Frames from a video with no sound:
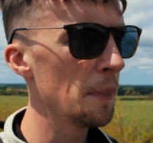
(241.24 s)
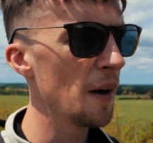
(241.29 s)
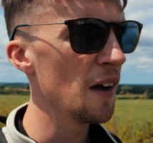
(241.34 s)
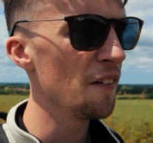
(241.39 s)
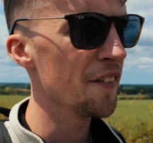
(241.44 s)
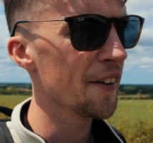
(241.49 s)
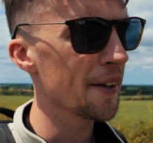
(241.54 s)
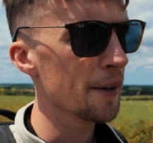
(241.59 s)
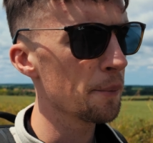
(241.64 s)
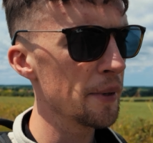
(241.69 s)
But
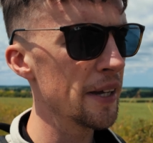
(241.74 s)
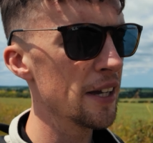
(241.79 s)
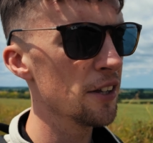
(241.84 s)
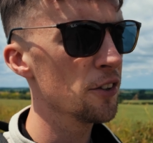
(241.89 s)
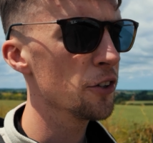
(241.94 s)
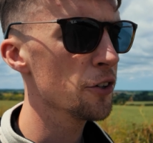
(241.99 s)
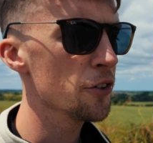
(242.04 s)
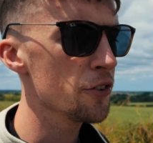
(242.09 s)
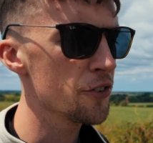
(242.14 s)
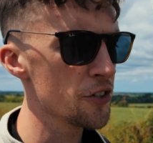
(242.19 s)
I think
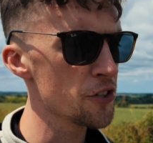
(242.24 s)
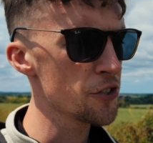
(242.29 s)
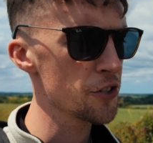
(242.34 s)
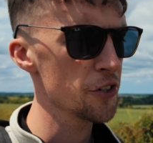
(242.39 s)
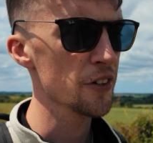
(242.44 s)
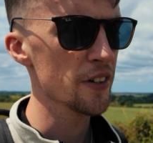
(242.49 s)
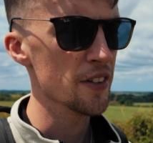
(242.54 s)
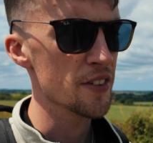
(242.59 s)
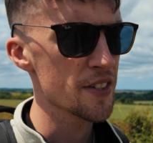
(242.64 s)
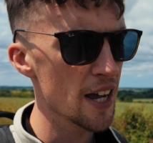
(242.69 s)
being new to
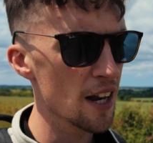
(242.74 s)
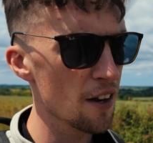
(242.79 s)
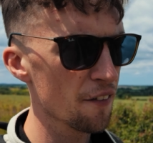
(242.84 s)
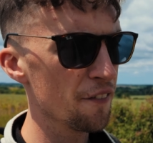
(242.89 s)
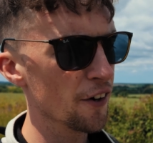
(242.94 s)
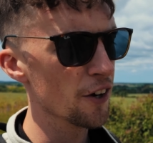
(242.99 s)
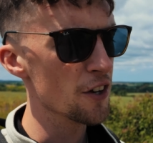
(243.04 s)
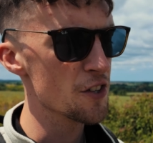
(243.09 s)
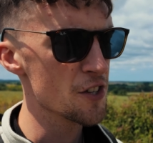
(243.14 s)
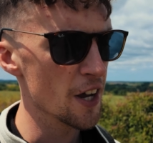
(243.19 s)
shooting
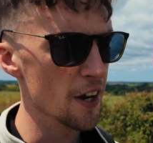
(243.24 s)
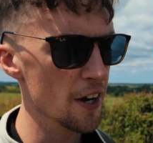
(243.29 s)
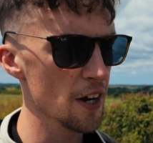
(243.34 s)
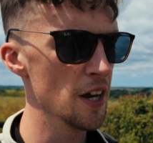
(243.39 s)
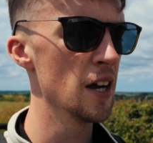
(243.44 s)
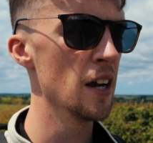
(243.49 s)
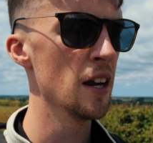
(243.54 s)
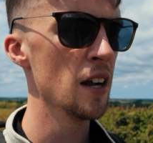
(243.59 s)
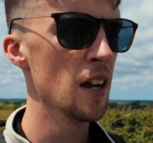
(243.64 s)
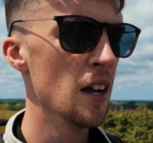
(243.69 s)

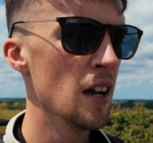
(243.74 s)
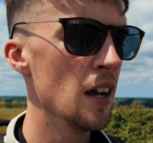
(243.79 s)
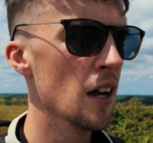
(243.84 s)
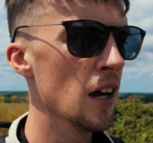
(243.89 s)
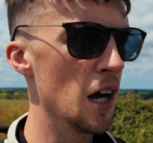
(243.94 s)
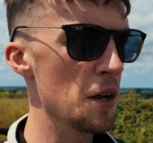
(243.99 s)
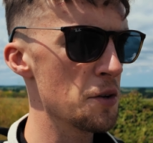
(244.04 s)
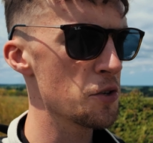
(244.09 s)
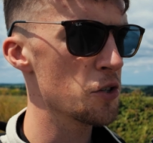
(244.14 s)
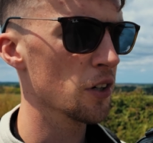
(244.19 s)
telephoto,
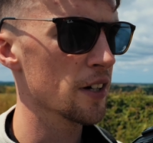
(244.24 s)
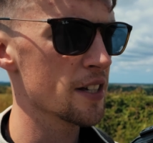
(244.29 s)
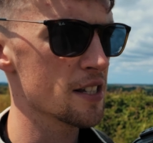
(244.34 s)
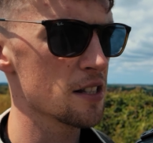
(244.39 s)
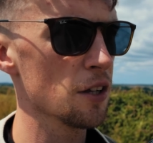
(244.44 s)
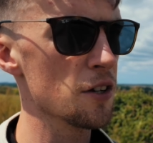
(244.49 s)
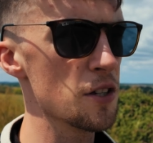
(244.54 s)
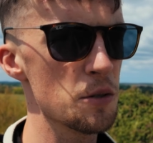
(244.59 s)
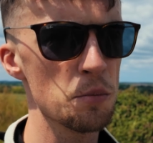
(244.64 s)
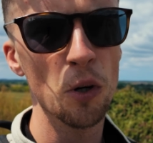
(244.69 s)
I'm sure
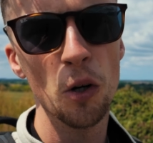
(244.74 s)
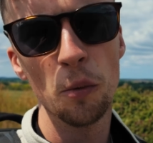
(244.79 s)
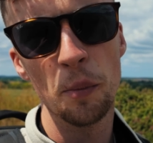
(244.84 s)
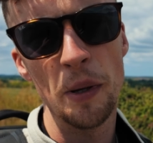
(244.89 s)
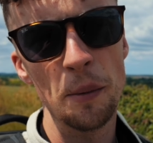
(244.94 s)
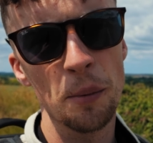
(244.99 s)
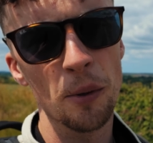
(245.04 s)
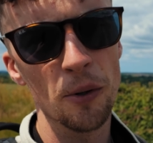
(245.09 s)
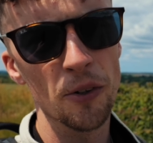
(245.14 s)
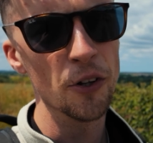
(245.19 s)
there's loads more
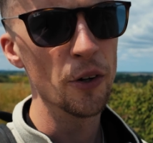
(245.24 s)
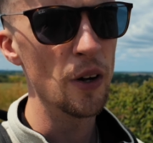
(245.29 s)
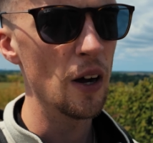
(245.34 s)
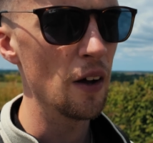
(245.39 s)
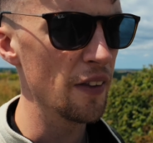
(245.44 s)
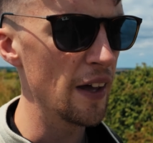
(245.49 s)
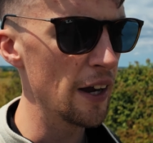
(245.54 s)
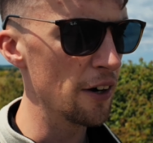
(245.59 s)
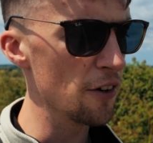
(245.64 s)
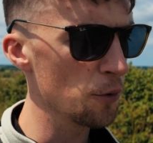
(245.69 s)
people new
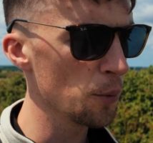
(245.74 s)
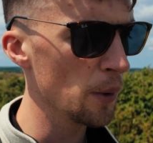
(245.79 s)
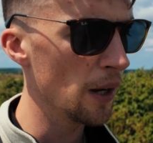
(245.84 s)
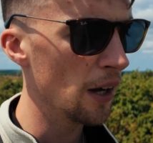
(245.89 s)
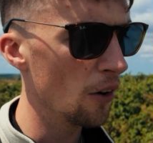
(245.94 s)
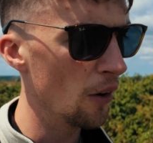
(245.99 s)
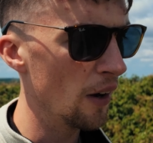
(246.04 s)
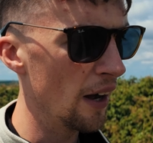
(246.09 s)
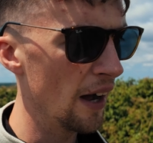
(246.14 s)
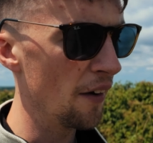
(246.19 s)
out there as
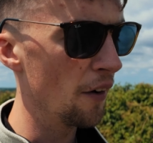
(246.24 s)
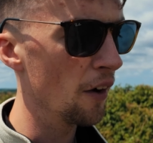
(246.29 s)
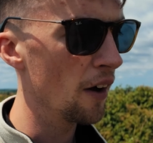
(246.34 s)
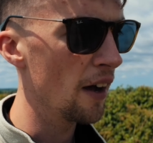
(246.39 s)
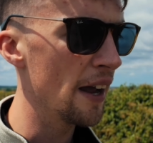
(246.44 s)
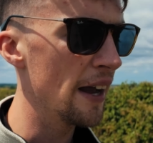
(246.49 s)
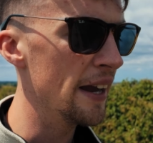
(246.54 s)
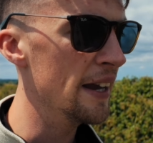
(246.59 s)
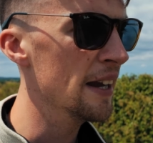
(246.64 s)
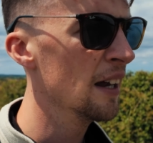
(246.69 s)
well. And
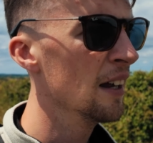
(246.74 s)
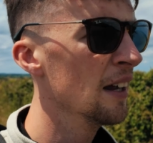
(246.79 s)
I